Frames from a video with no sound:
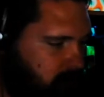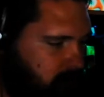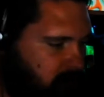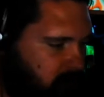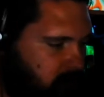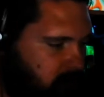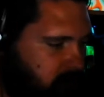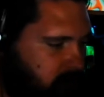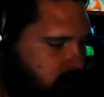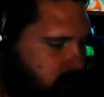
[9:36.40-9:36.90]

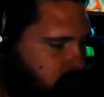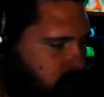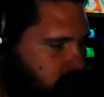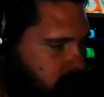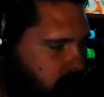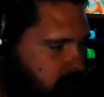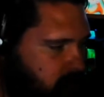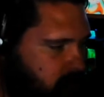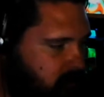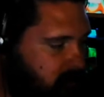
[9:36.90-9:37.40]
Fedora
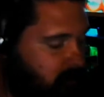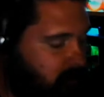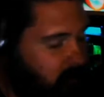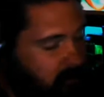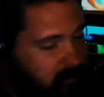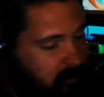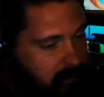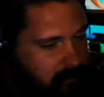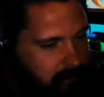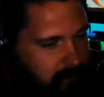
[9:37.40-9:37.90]
30, and yes,
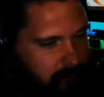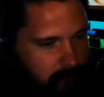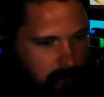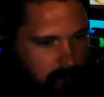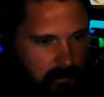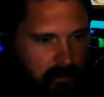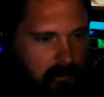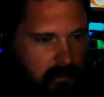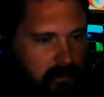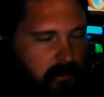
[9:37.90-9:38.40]
they're
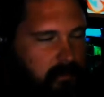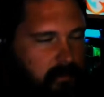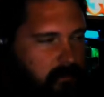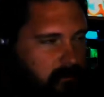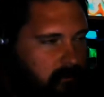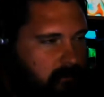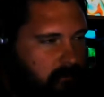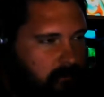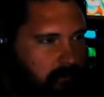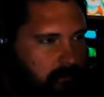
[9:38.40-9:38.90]

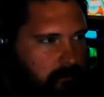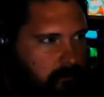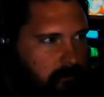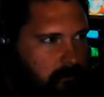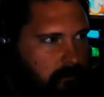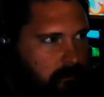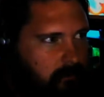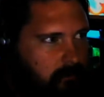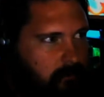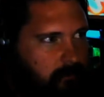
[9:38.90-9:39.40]
no longer going
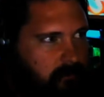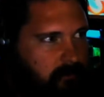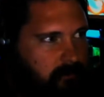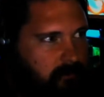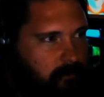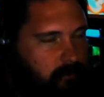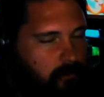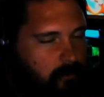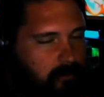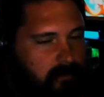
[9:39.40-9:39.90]
to be
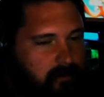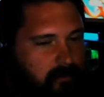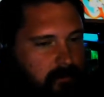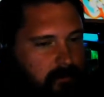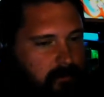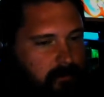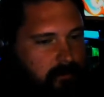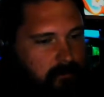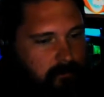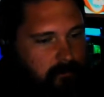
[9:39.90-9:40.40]
supporting
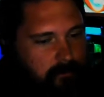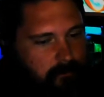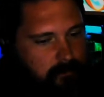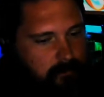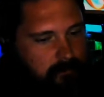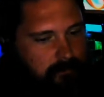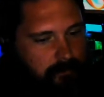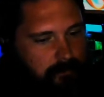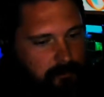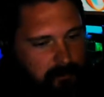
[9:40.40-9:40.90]

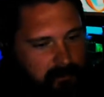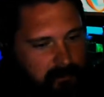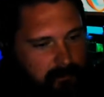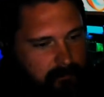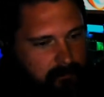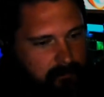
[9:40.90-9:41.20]
32-bit